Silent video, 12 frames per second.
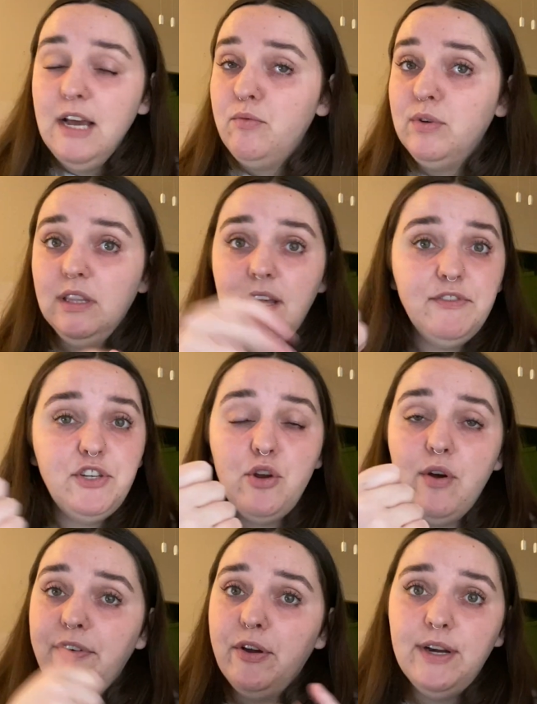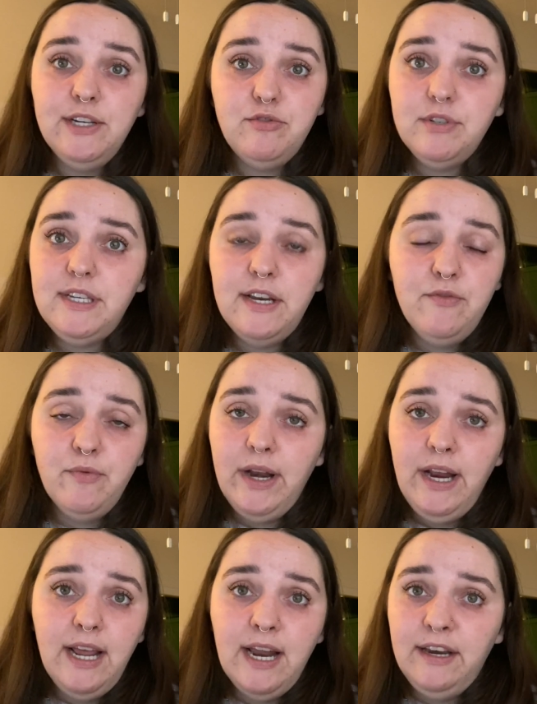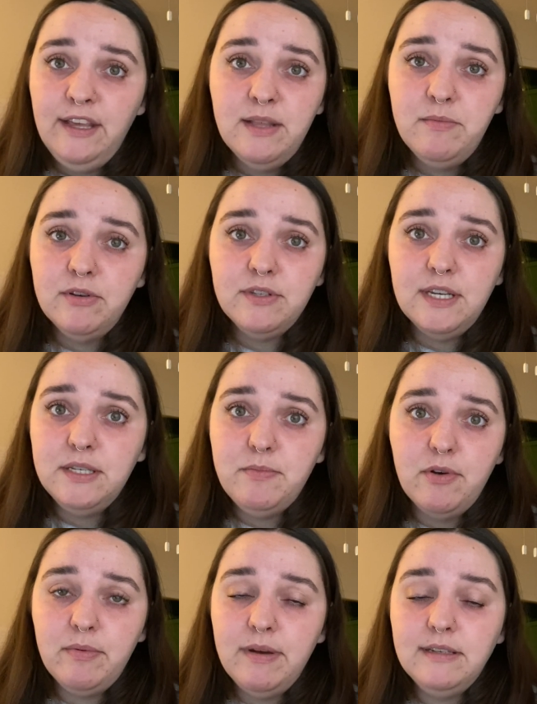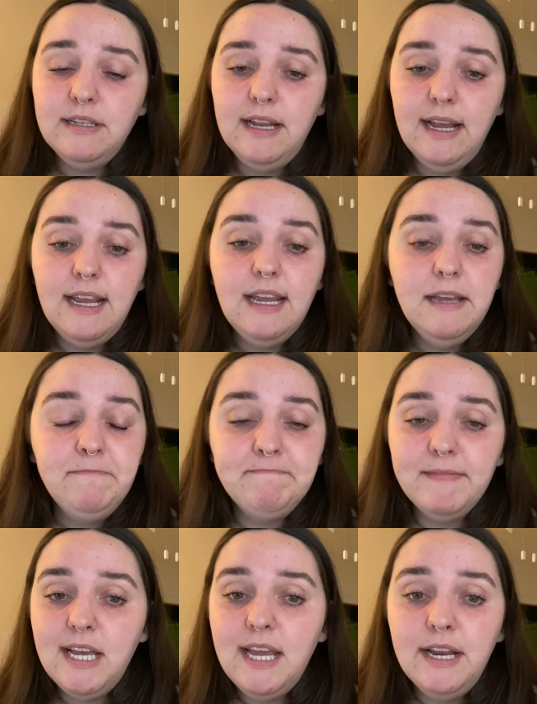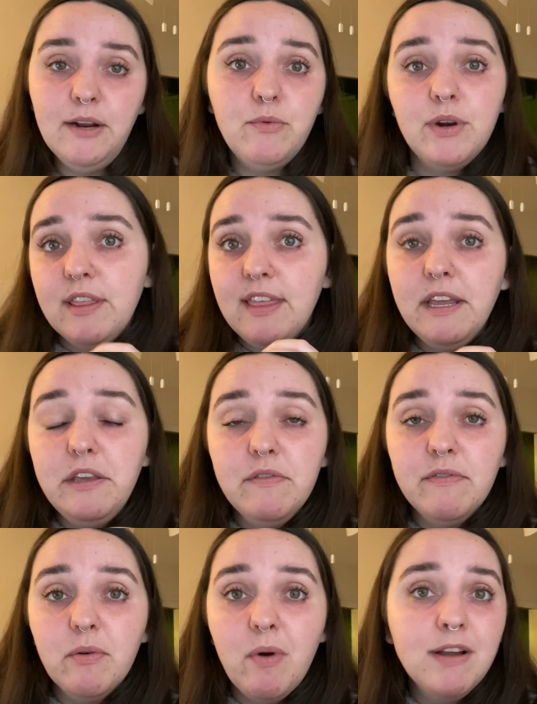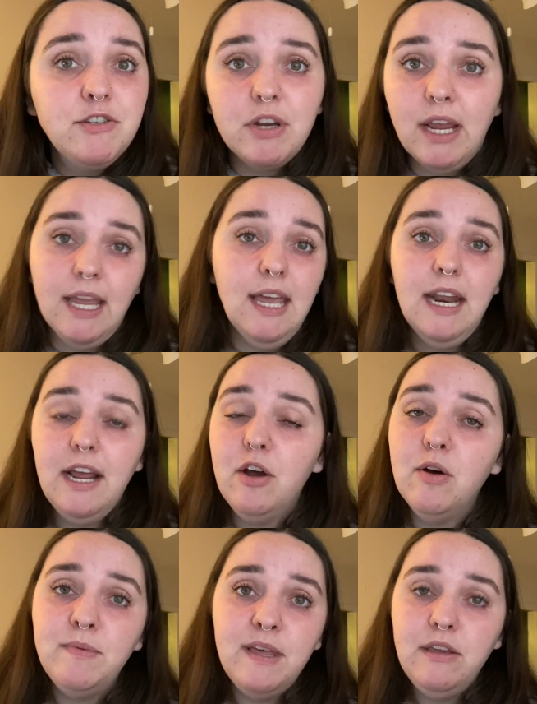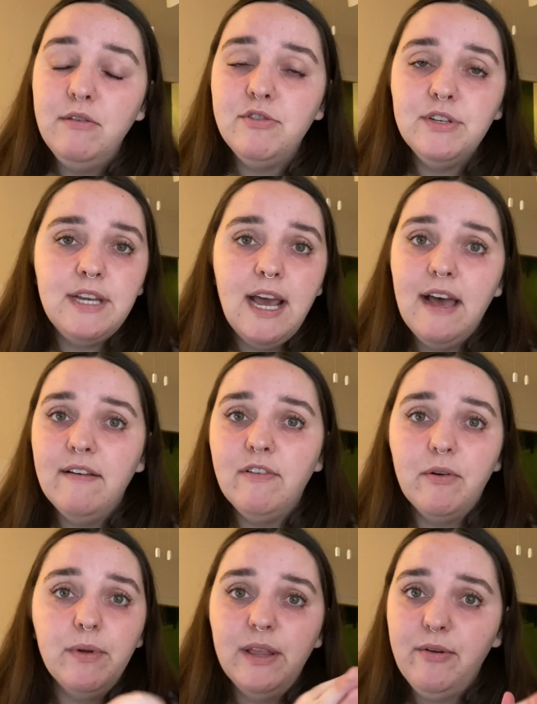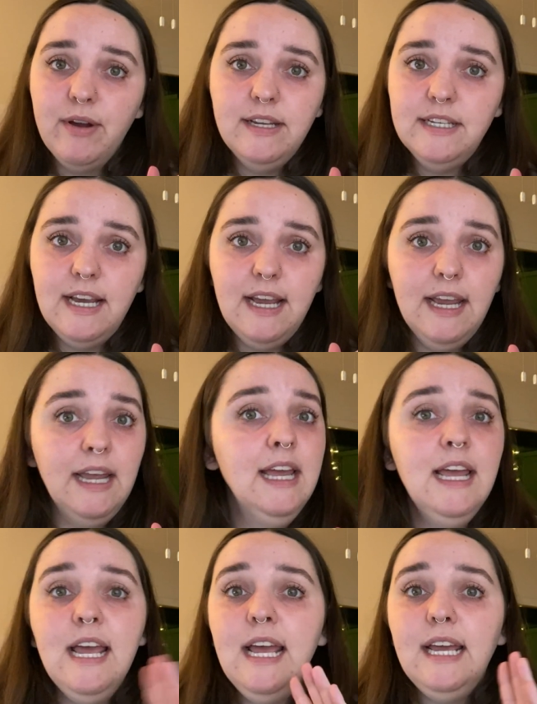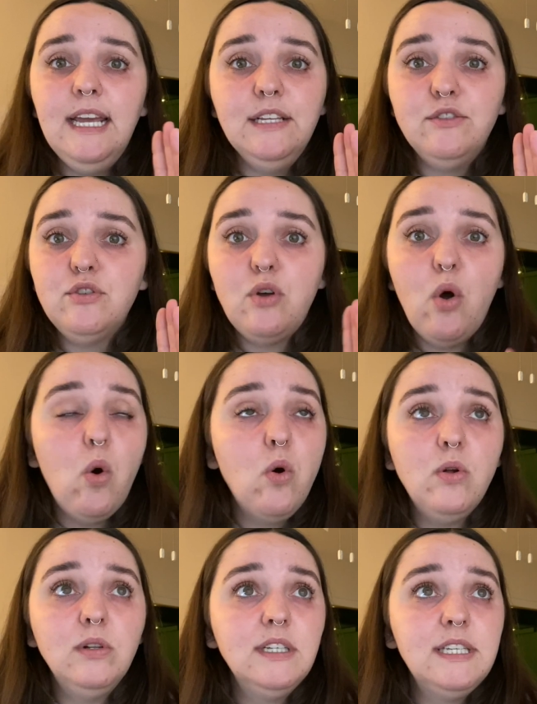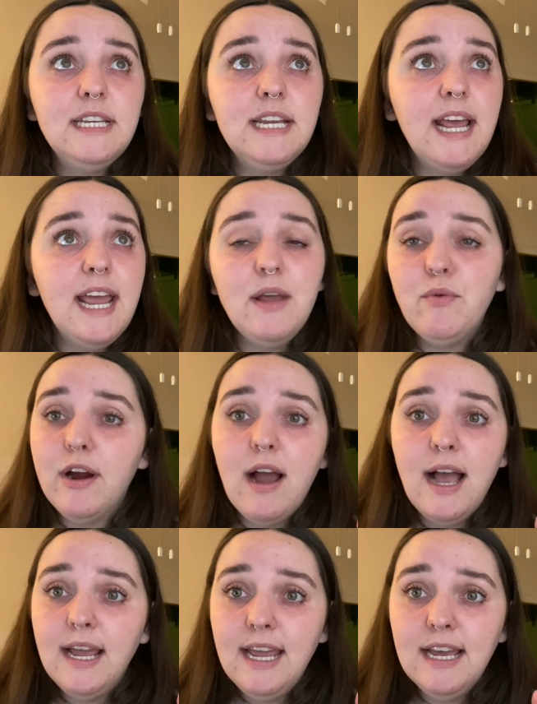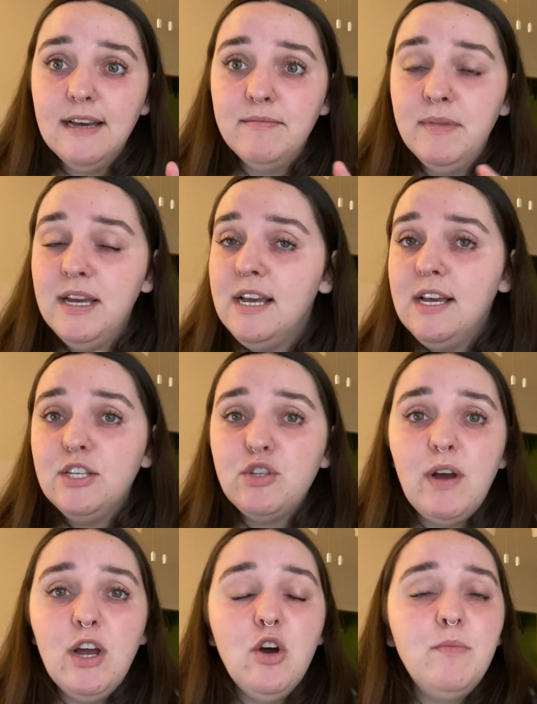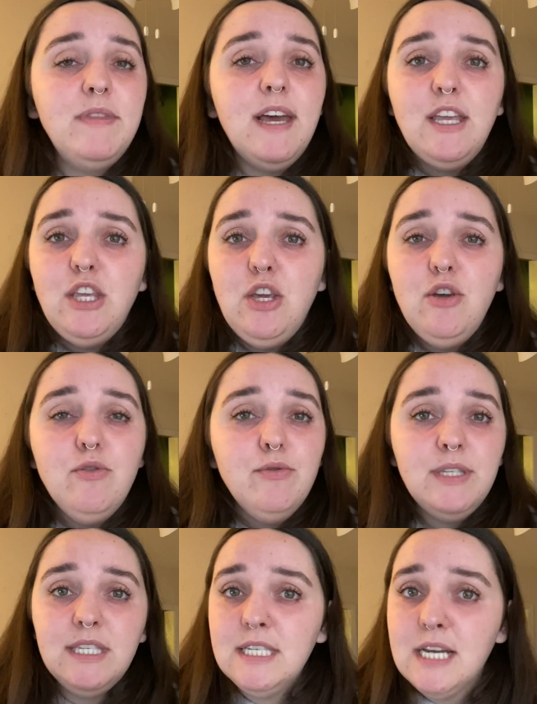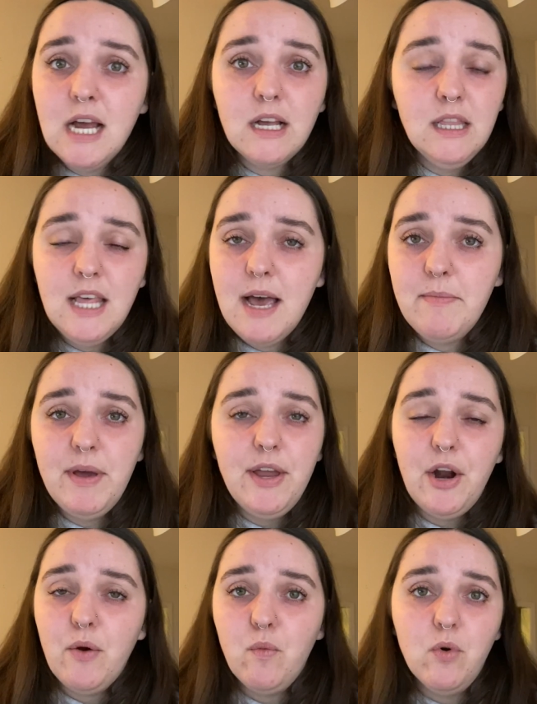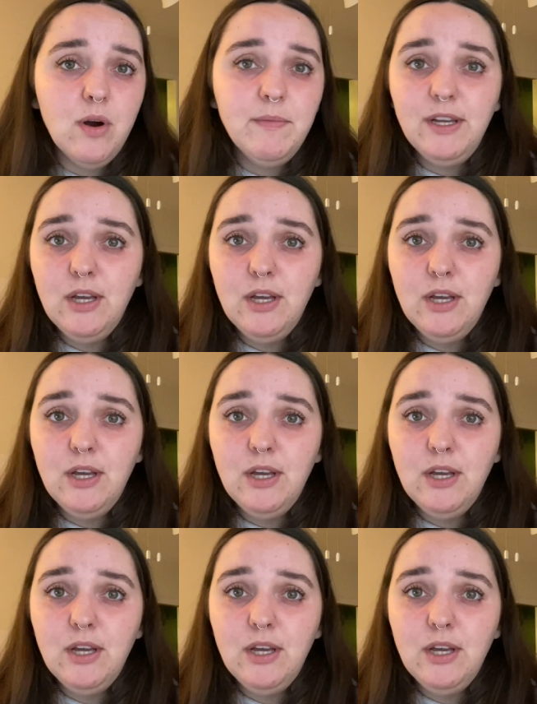Would love to know if you're interested in reading any of the books I spoke about today. And I wanna thank you for watching and I hope that you just have a really great day. It's cold today where I am, so I hope that you snuggle up and are warm and